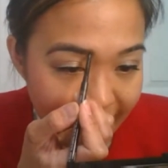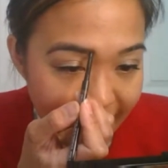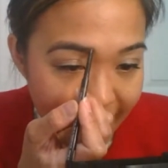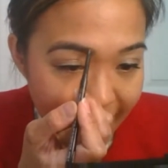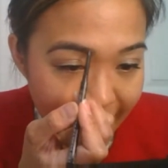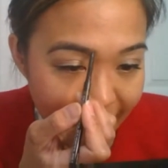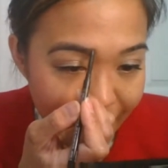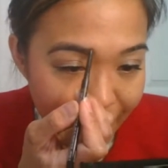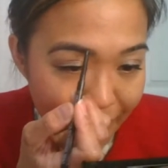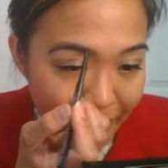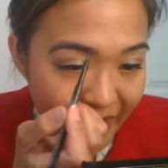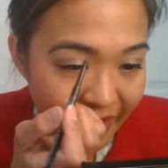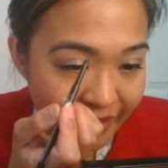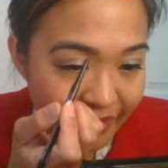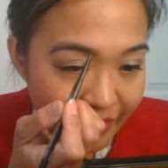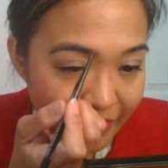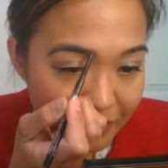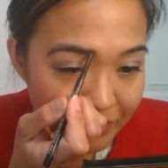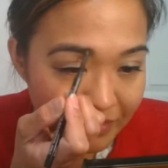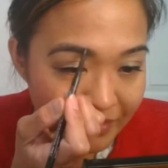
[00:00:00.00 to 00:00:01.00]
I love
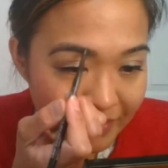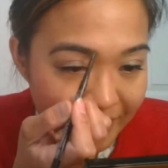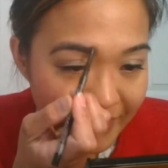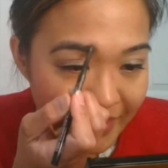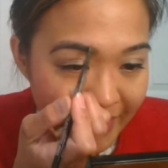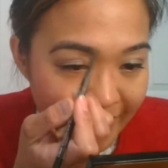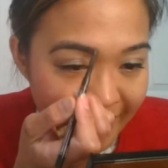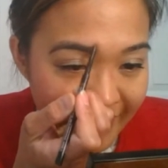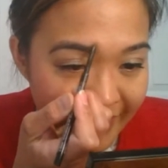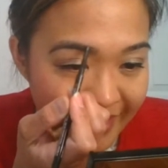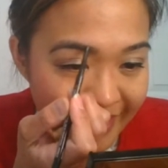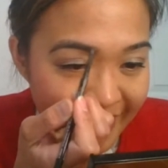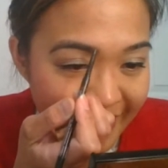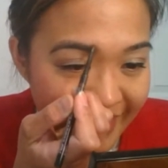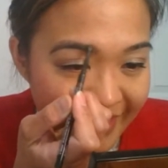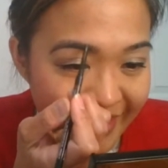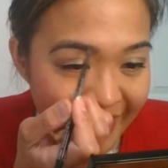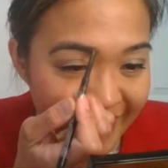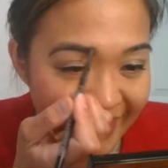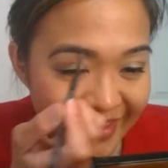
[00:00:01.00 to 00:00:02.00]
makeup.
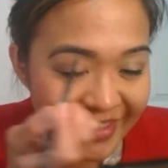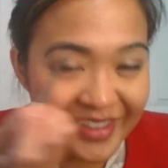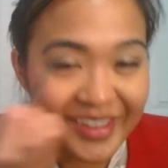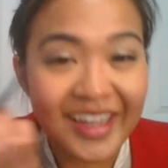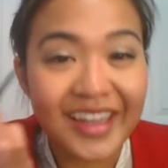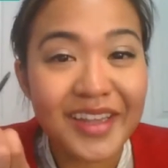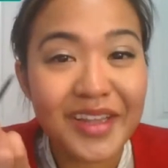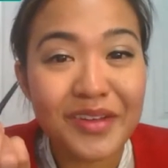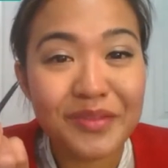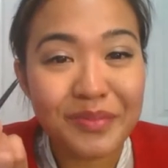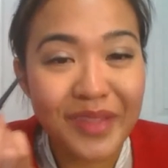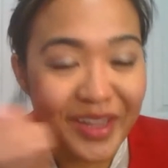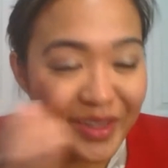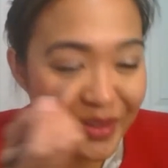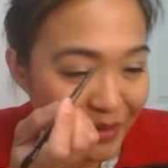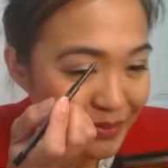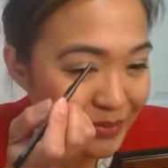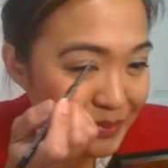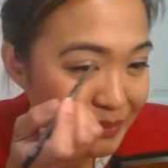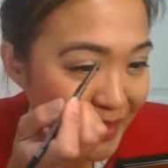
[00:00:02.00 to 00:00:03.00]
I love
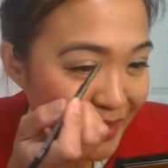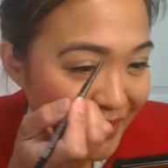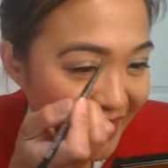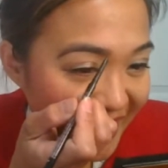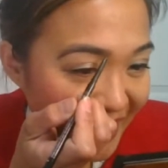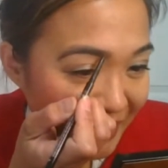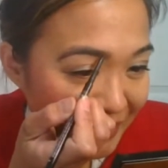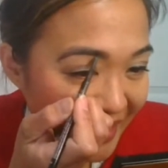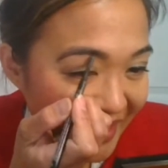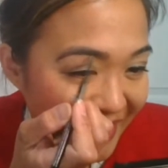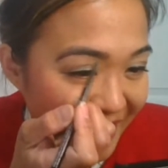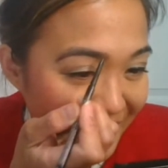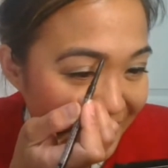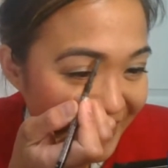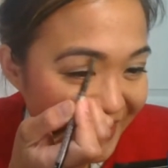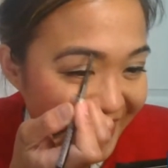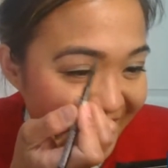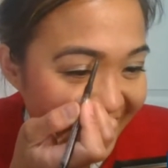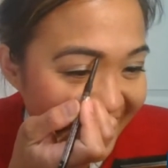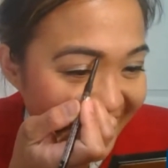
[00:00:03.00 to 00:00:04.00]
makeup. Mary Kay
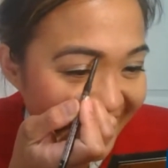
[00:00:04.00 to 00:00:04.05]
makeup.